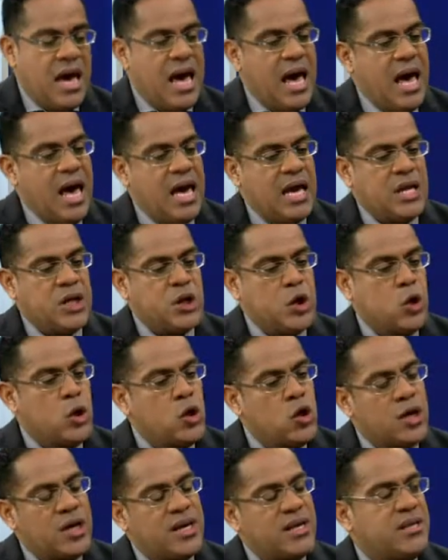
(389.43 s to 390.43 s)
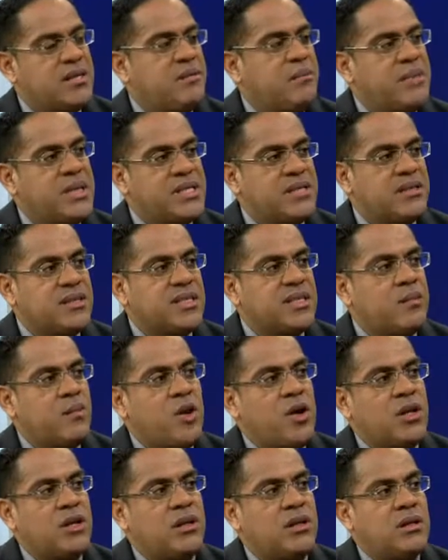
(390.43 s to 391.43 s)
and look at the business
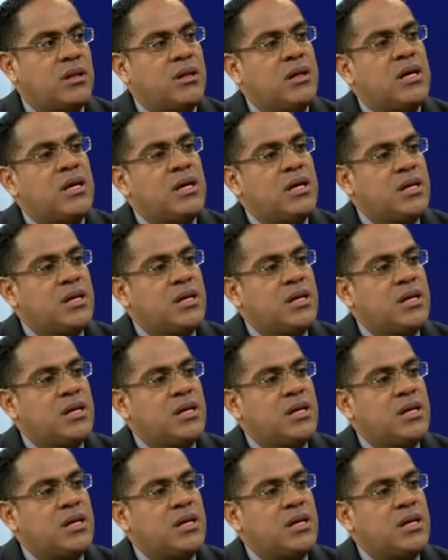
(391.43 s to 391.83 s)
model